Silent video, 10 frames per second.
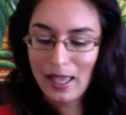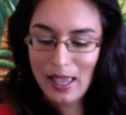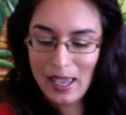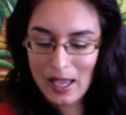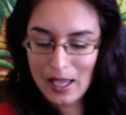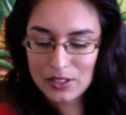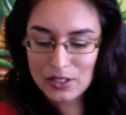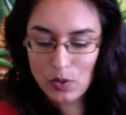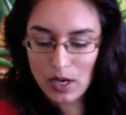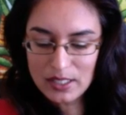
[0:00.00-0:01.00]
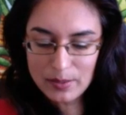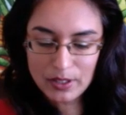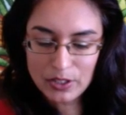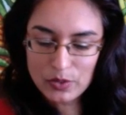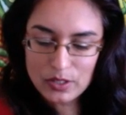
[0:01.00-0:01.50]
And what I
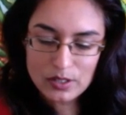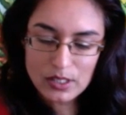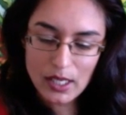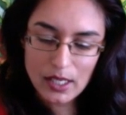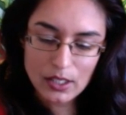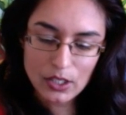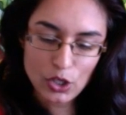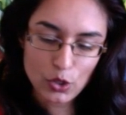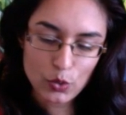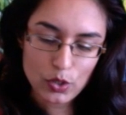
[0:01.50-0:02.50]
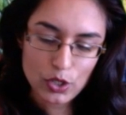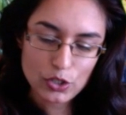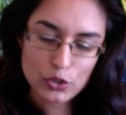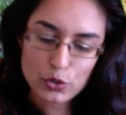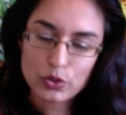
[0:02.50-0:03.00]
typically do is I'll take,
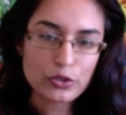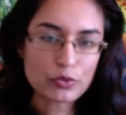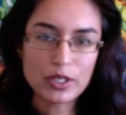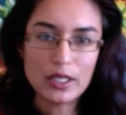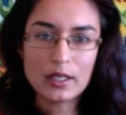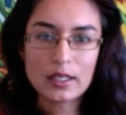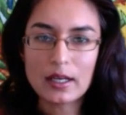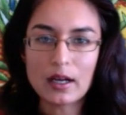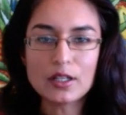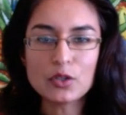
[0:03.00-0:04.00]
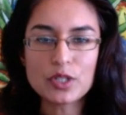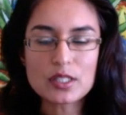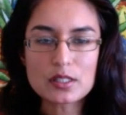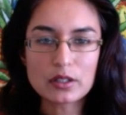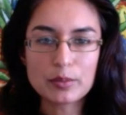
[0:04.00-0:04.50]
2 or 3. And again, I don't
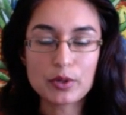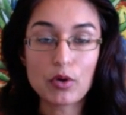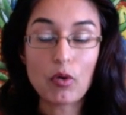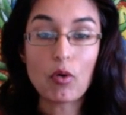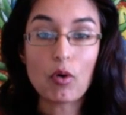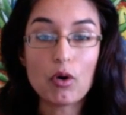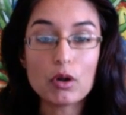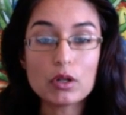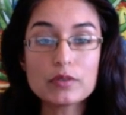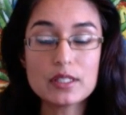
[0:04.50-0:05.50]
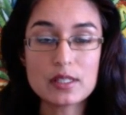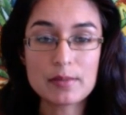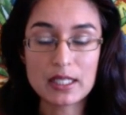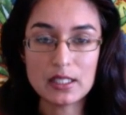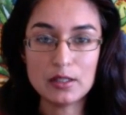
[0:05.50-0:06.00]
necessarily put all of these in
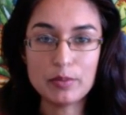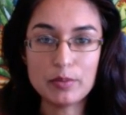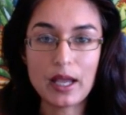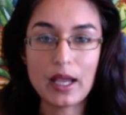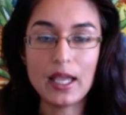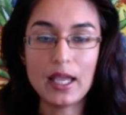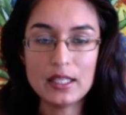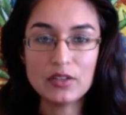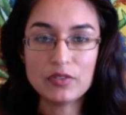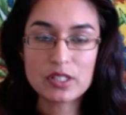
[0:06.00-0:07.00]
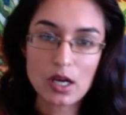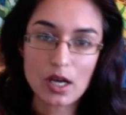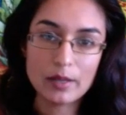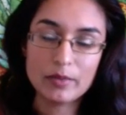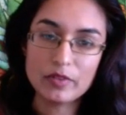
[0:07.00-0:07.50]
my tea, but at any given
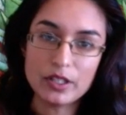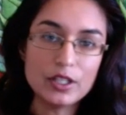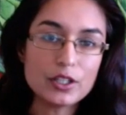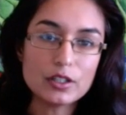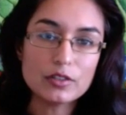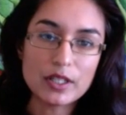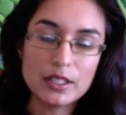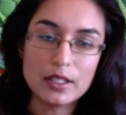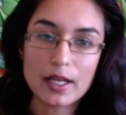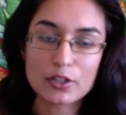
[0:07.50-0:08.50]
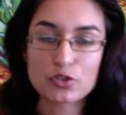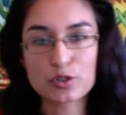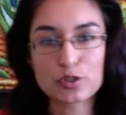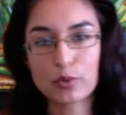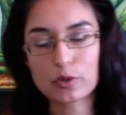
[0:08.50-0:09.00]
time of the year, if I need extra
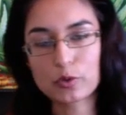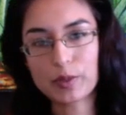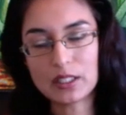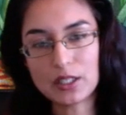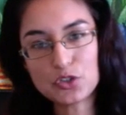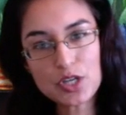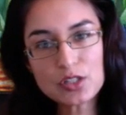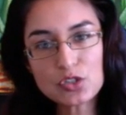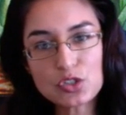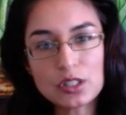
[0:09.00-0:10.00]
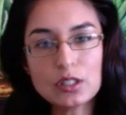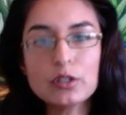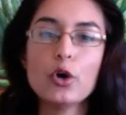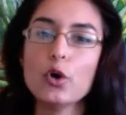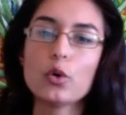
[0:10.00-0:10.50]
support with my
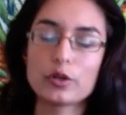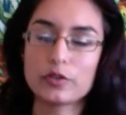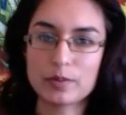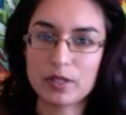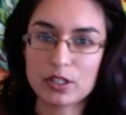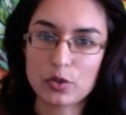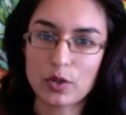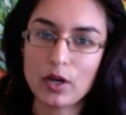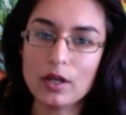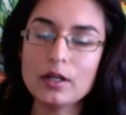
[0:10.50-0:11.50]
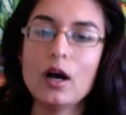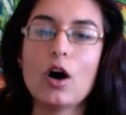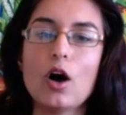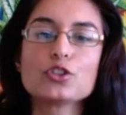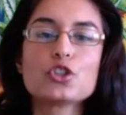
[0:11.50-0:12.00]
digestion or if something's going on,
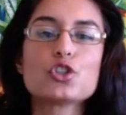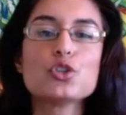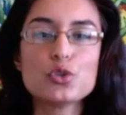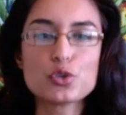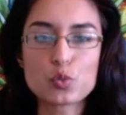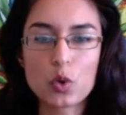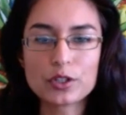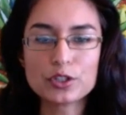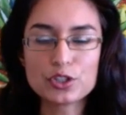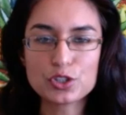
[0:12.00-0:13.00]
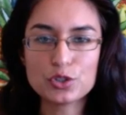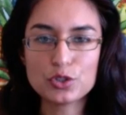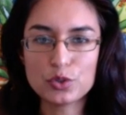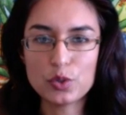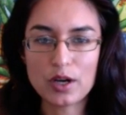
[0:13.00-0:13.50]
I'll choose 1 or
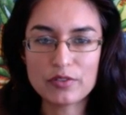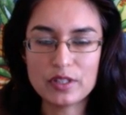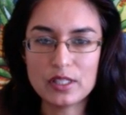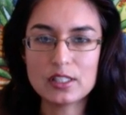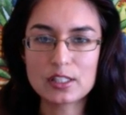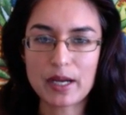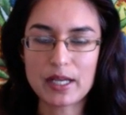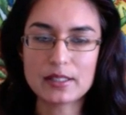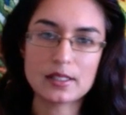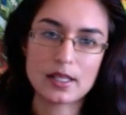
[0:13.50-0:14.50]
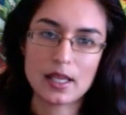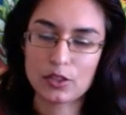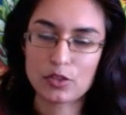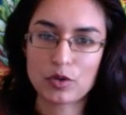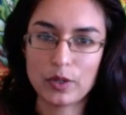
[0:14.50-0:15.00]
2 of these spices
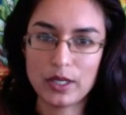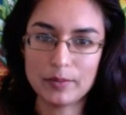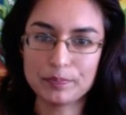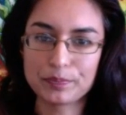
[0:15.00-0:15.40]
and throw it in.